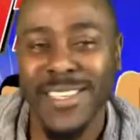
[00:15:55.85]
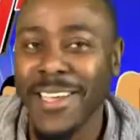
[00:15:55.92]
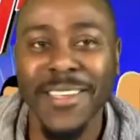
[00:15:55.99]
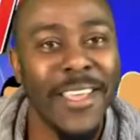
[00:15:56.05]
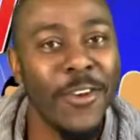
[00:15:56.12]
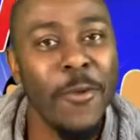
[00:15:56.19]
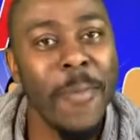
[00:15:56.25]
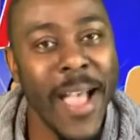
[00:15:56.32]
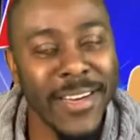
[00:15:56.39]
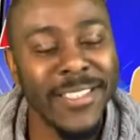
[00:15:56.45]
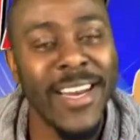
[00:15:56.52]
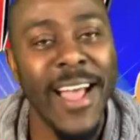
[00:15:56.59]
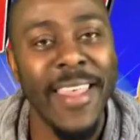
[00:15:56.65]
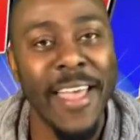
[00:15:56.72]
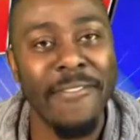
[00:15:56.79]
Can you imagine
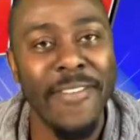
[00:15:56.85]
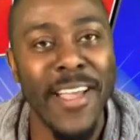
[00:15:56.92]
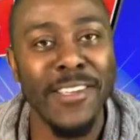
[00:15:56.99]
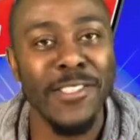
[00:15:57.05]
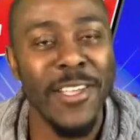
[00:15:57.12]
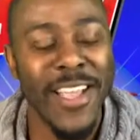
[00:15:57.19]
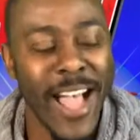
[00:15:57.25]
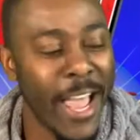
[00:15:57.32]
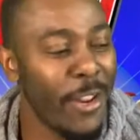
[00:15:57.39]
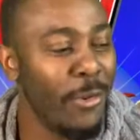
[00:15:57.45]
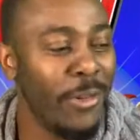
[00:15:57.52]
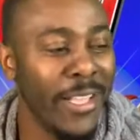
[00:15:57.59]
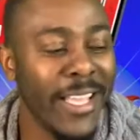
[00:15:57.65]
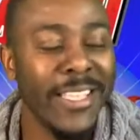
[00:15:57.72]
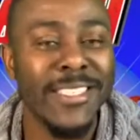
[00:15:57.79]
how that face looked? How do you
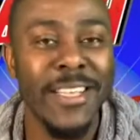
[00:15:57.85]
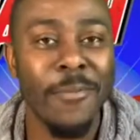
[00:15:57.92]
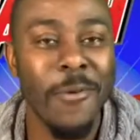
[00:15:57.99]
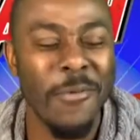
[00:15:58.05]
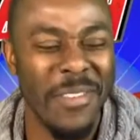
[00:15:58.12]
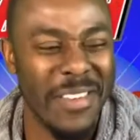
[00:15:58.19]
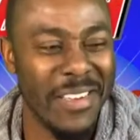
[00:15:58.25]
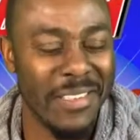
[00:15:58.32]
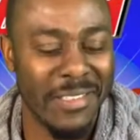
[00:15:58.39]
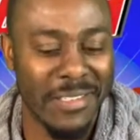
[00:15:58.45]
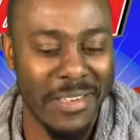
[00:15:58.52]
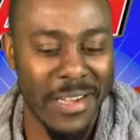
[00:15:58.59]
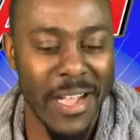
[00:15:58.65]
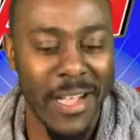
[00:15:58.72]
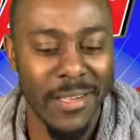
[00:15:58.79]
look at someone with
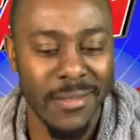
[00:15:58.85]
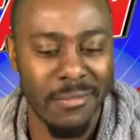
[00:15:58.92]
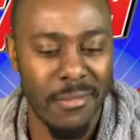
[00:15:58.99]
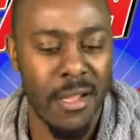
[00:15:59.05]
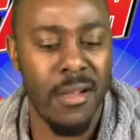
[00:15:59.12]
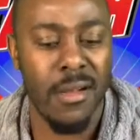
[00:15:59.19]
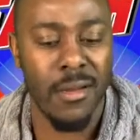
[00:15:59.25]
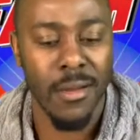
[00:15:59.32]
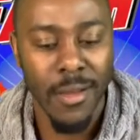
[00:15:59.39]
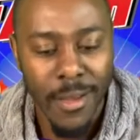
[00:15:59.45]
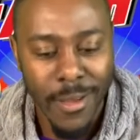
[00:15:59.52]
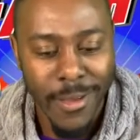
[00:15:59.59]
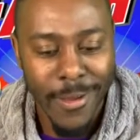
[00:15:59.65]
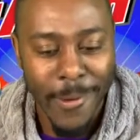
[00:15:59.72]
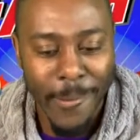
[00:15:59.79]
disgust? Ugh,
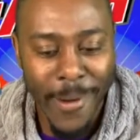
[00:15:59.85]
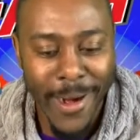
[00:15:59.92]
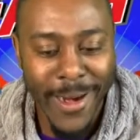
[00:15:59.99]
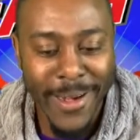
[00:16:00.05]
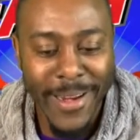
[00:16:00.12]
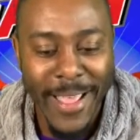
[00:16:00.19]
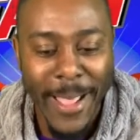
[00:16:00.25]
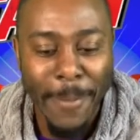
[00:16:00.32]
right?